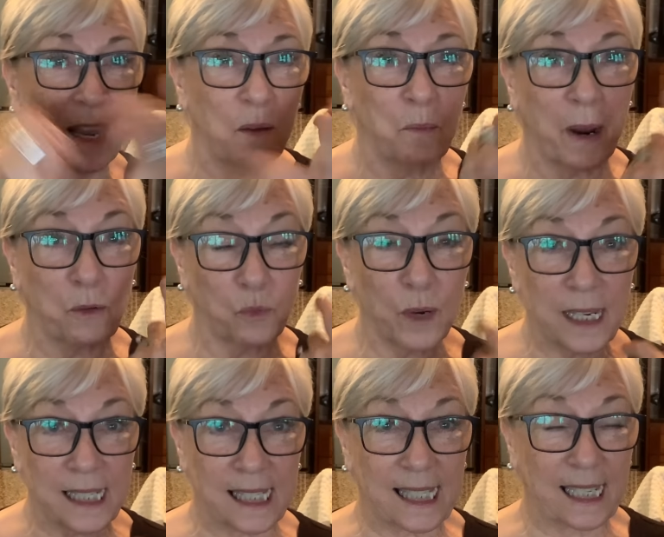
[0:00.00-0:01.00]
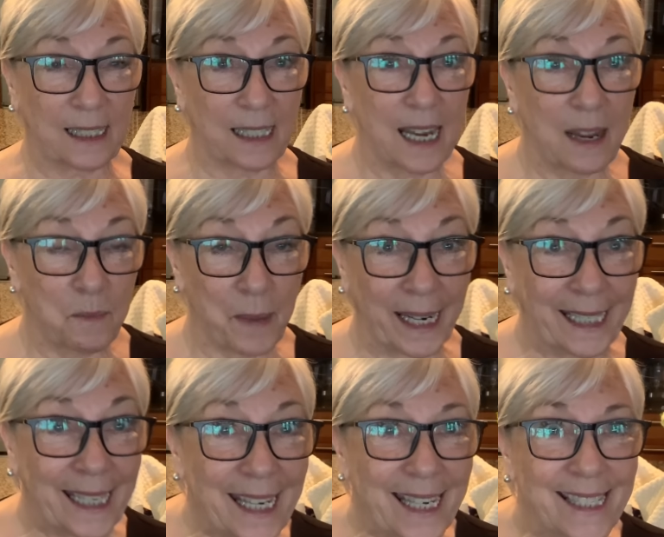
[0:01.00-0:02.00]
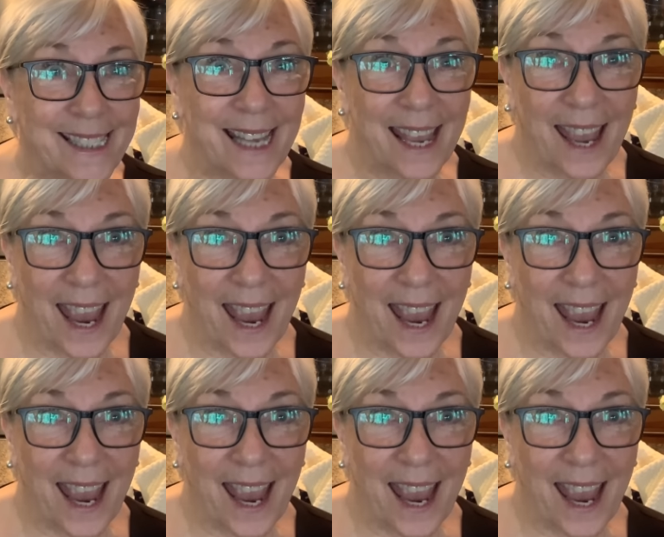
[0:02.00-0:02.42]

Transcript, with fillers: my wrists and my knees.